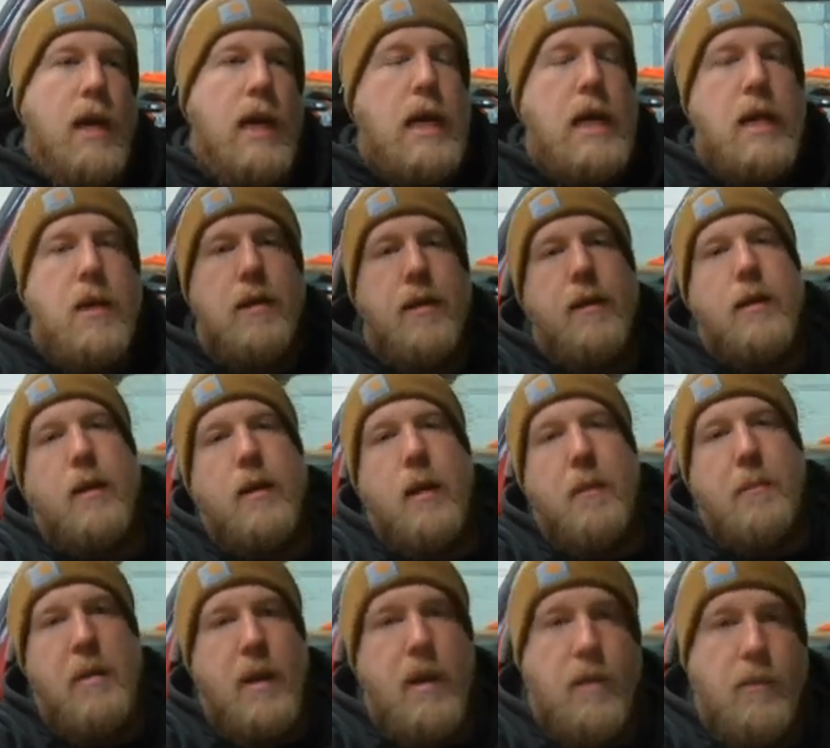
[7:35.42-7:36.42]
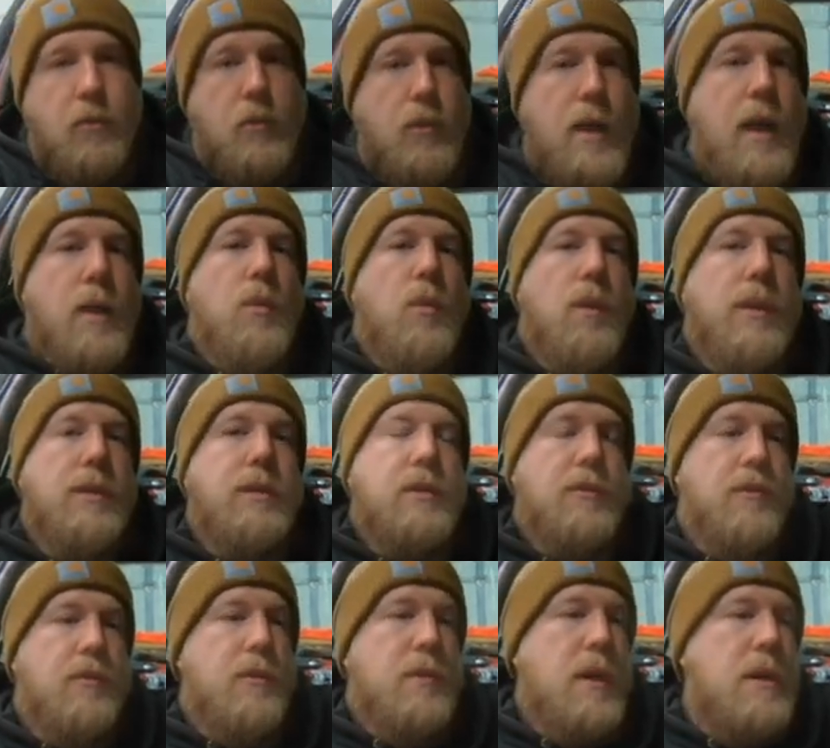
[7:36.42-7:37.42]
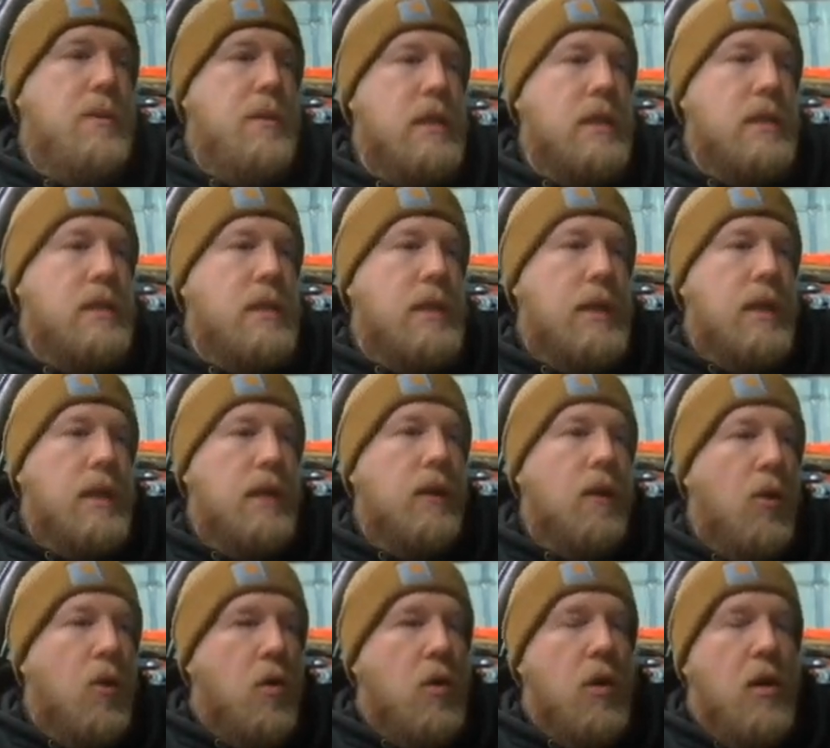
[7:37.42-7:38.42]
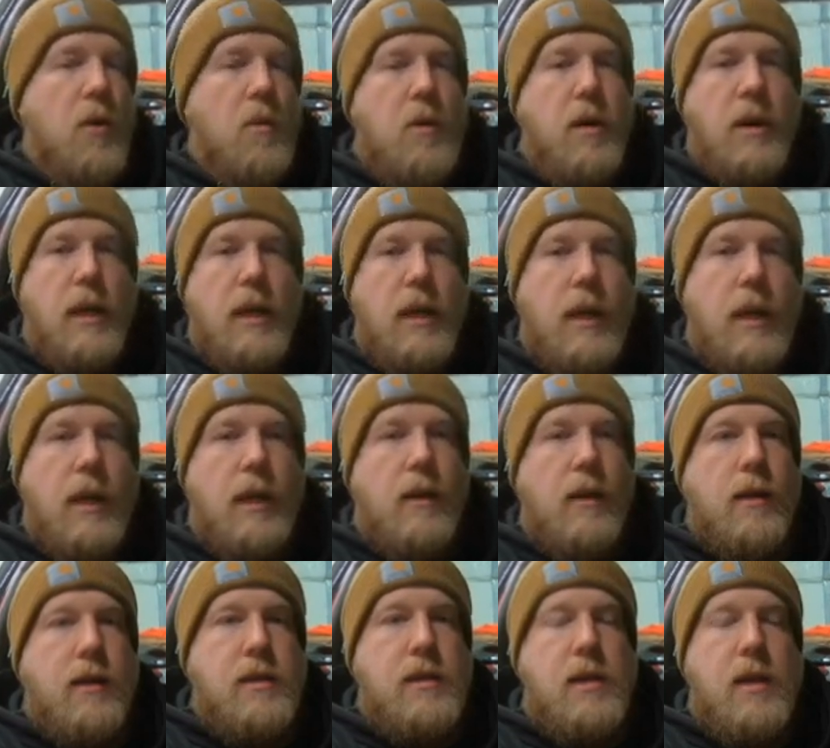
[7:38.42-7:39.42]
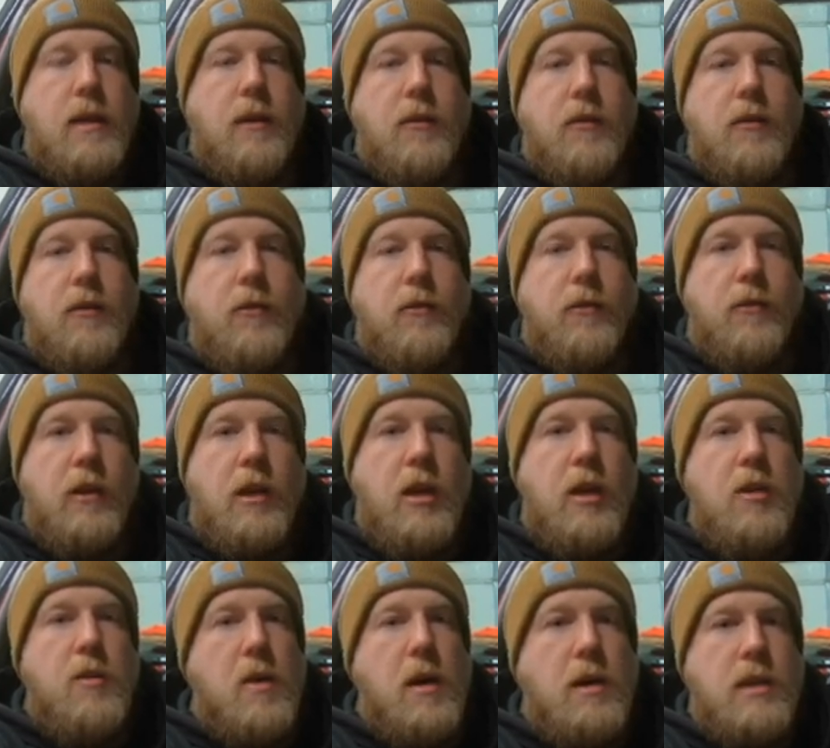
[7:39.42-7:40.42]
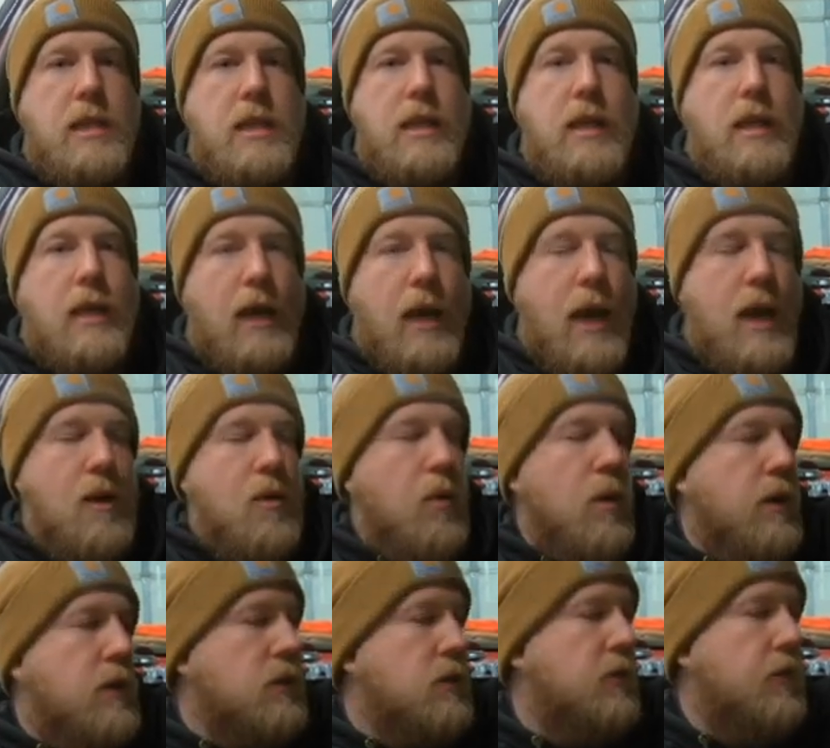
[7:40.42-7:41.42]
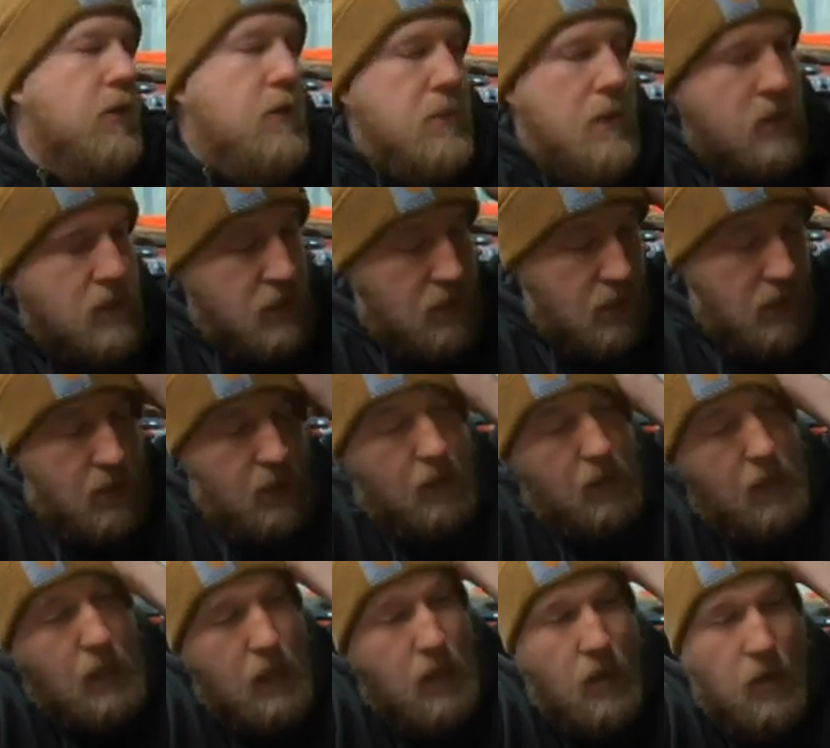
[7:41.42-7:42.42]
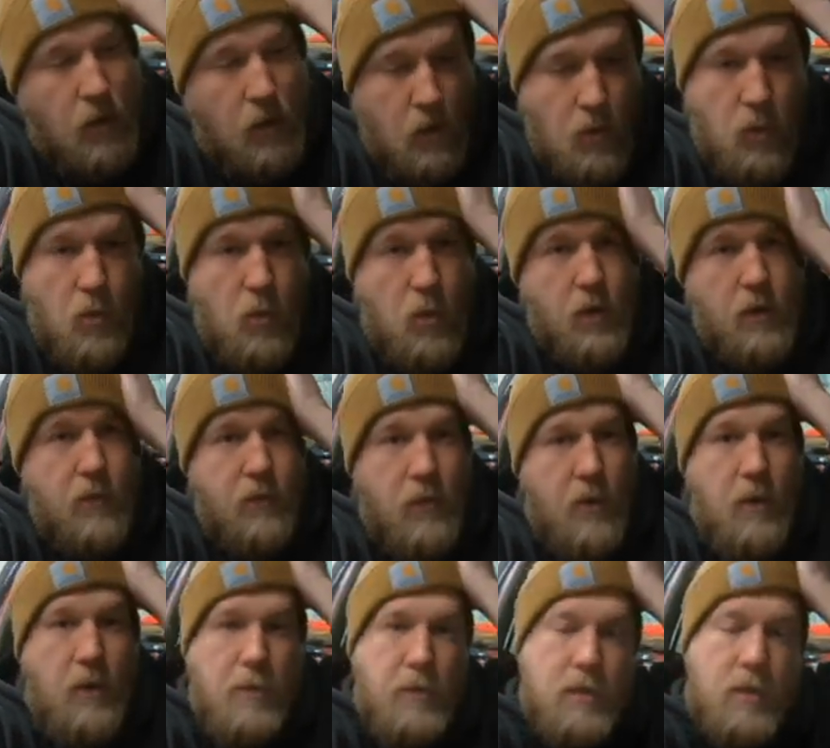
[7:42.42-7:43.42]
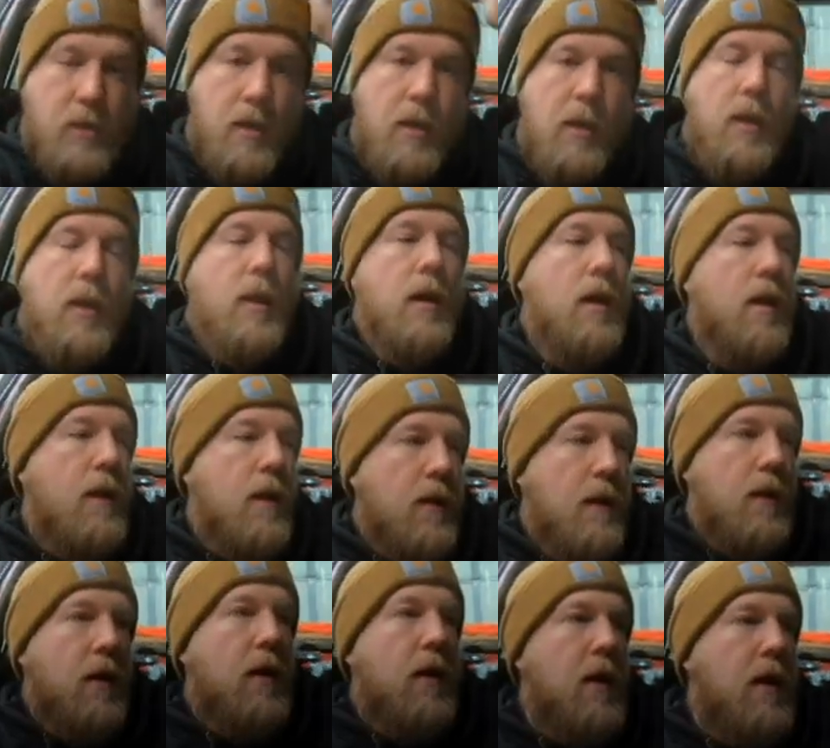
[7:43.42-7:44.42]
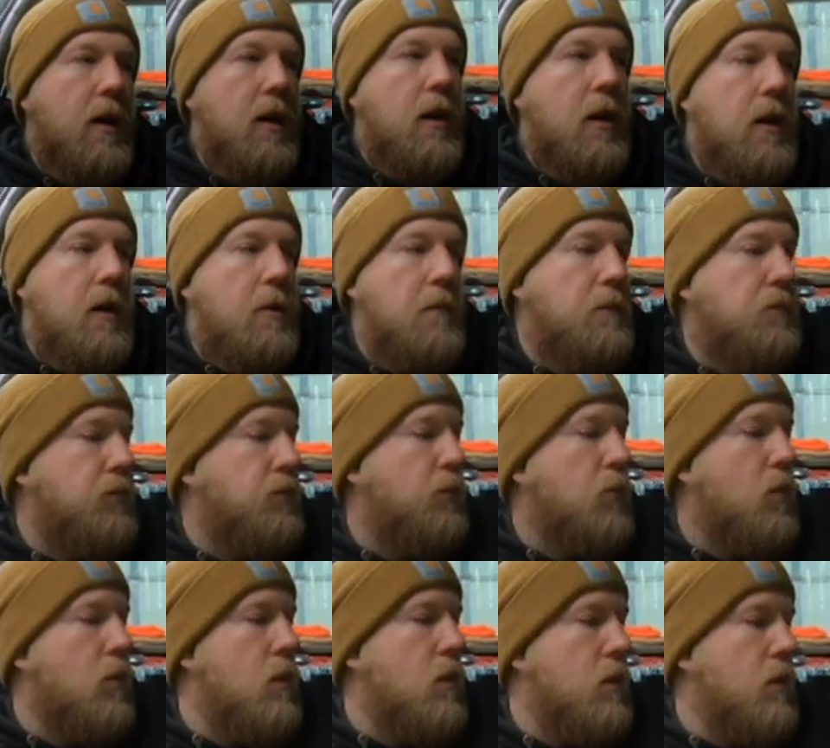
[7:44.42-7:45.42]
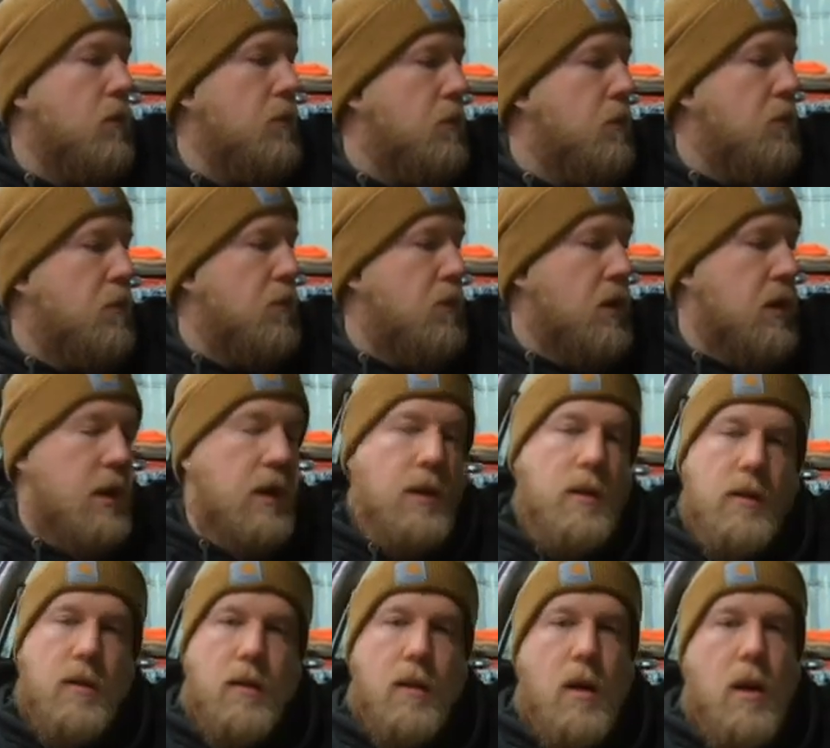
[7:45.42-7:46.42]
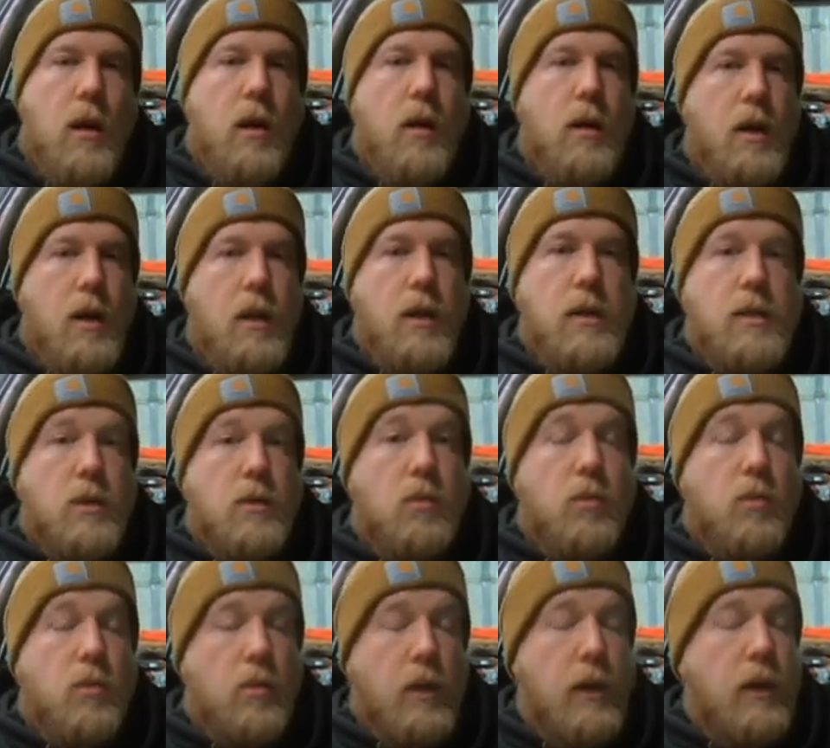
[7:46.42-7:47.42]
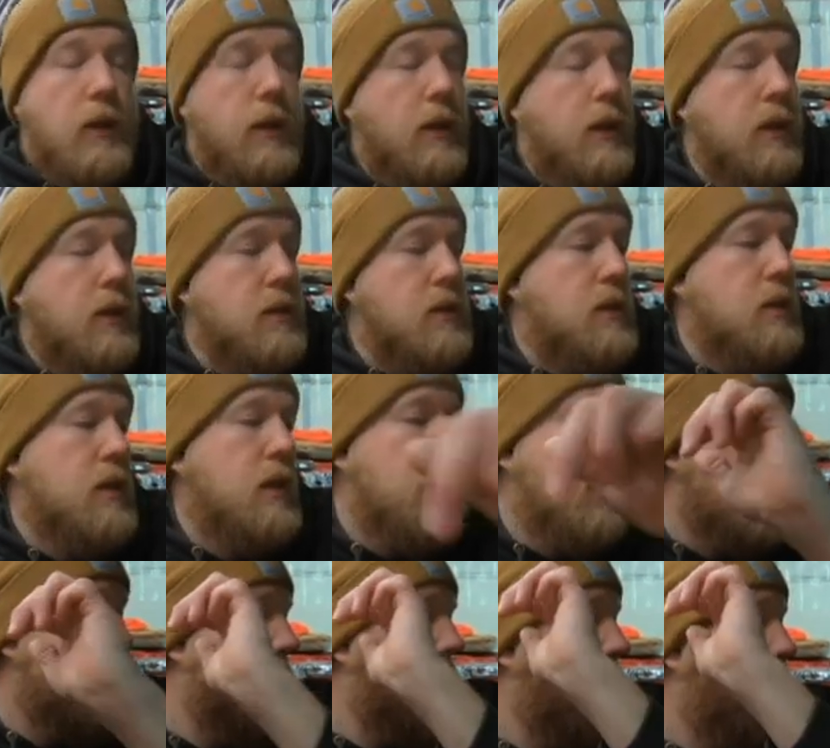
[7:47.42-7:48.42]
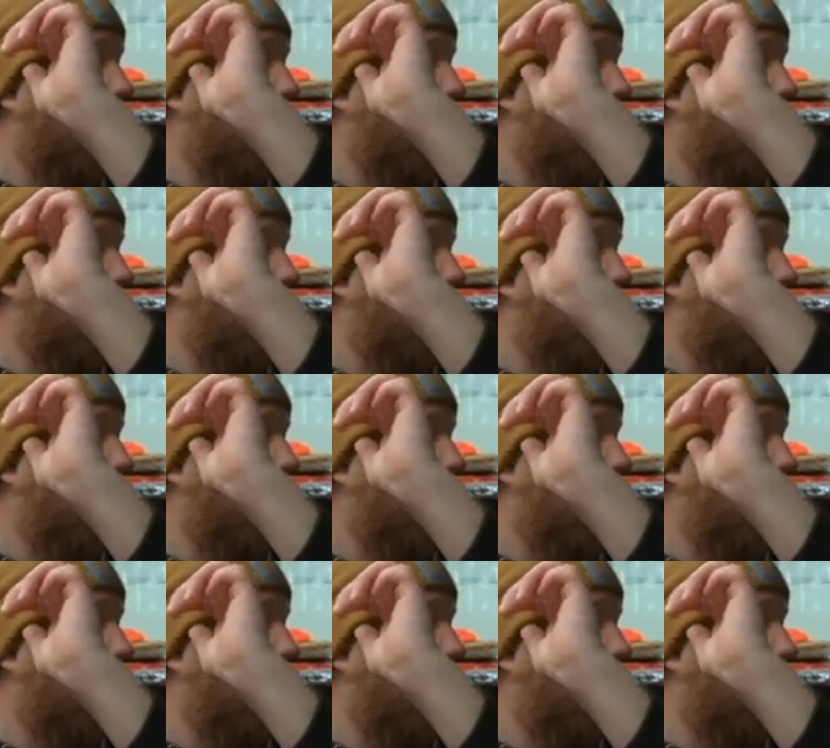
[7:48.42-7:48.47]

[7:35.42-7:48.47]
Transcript: either a pair of red ones for my Mustang or I want to get a set of QRTK ones for the Mustang. Either one of those. Um, but all in all, it's a really good seat, and I